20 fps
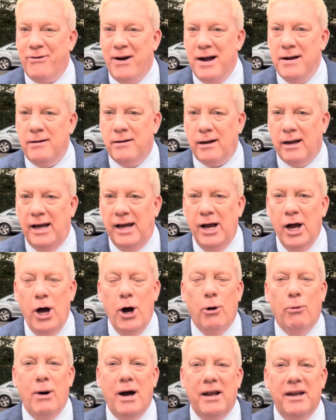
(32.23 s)
frankly,
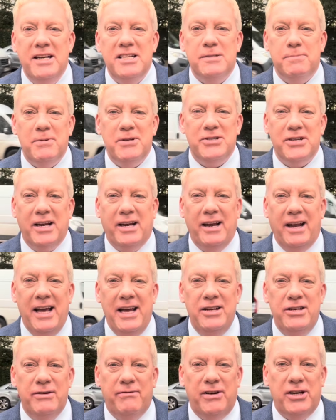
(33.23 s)
while this particular
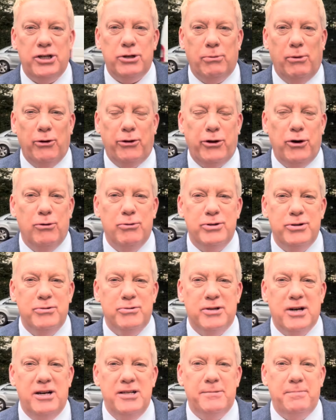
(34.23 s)
individual thought she
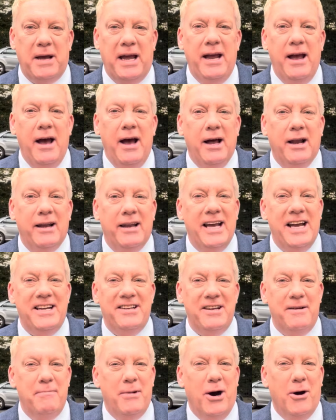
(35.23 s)
was going to be
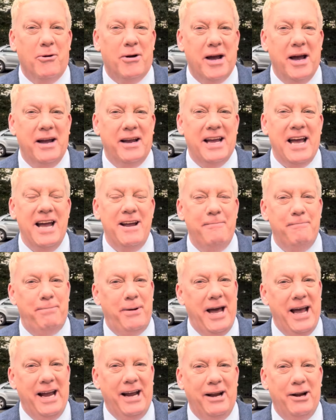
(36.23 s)
Lady Muck, King
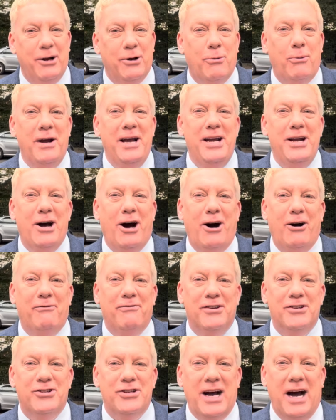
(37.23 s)
Ping, Queen of
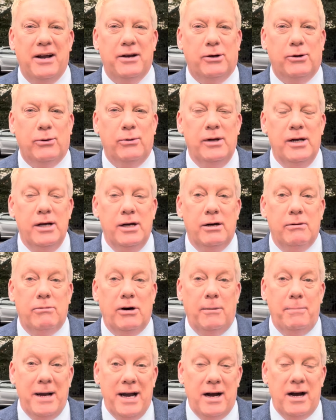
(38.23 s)
the Channel,
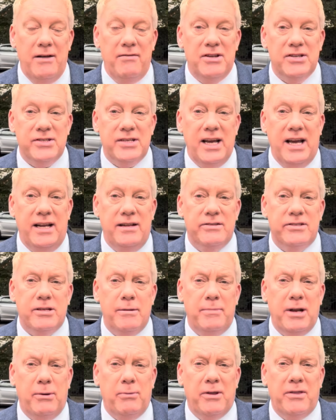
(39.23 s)
well, behind the scenes,
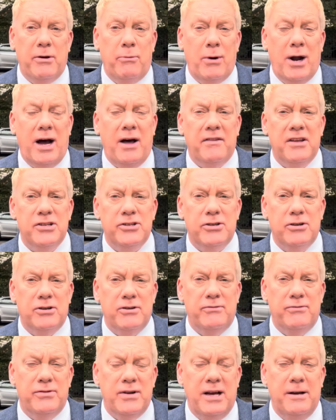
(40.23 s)
somebody with a rather sort
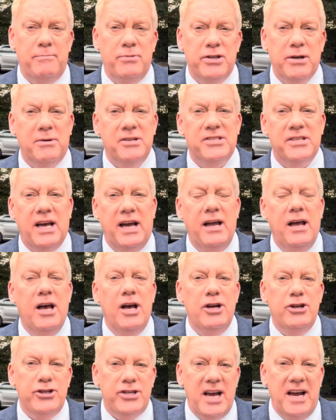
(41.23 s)
of, shall we say,
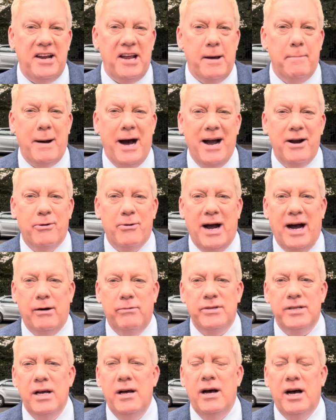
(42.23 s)
shadier
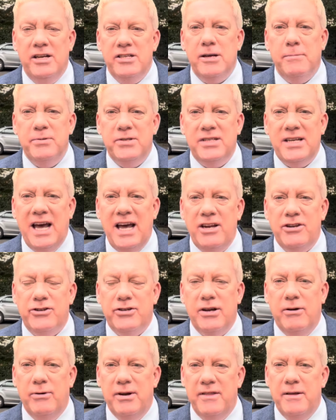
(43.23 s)
background has
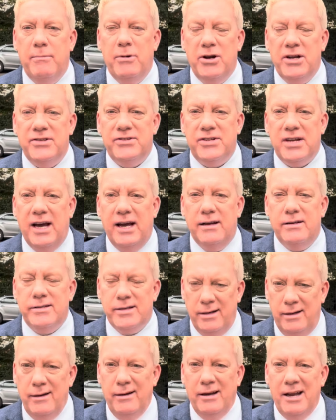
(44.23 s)
upstaged her in the money
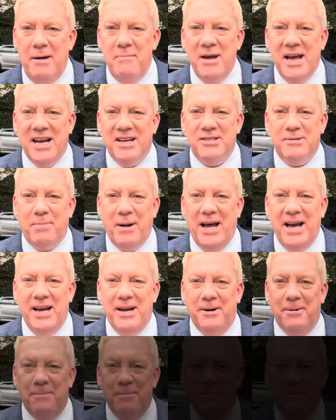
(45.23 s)
stakes. Let me
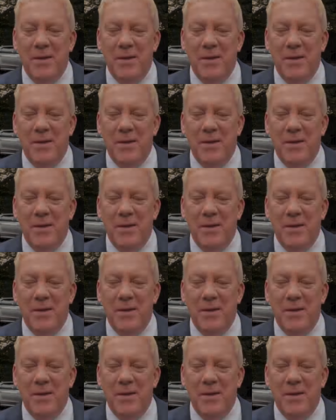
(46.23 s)
explain.